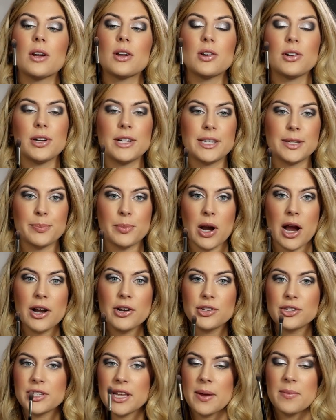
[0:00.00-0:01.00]
crease
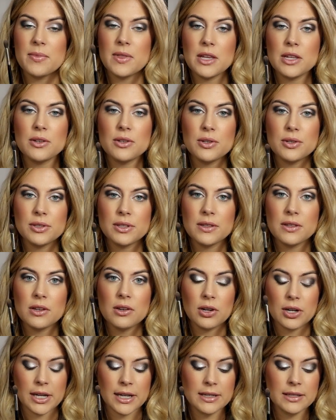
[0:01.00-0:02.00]
brush, same thing you used in the
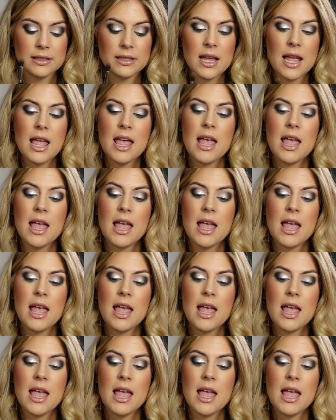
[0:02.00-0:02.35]
crease,